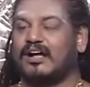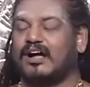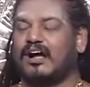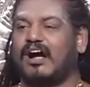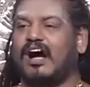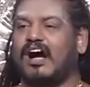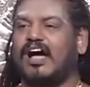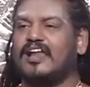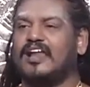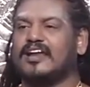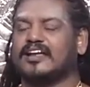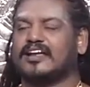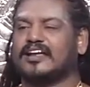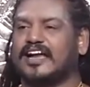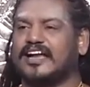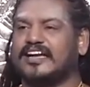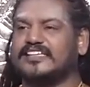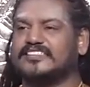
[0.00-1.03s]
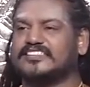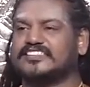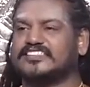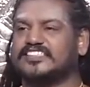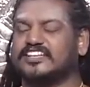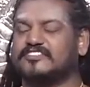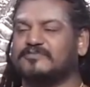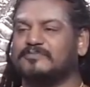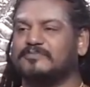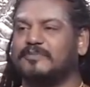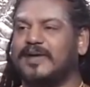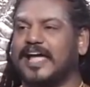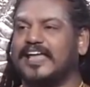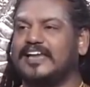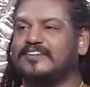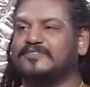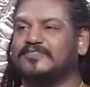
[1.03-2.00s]
All kinds of
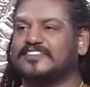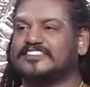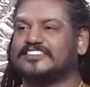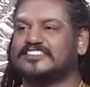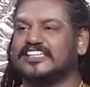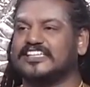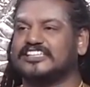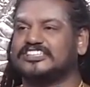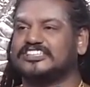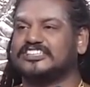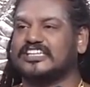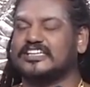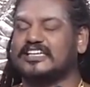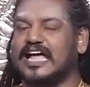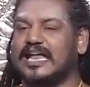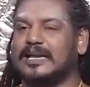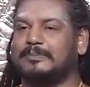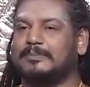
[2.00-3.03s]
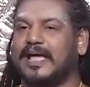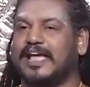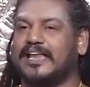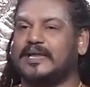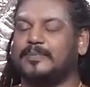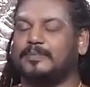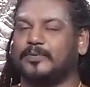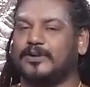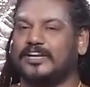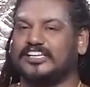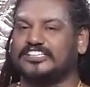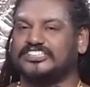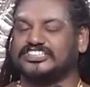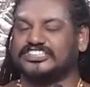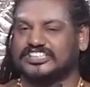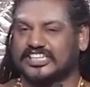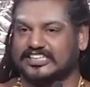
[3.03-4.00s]
manifestation and
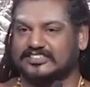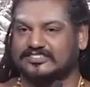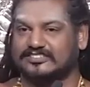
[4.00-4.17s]
manipulation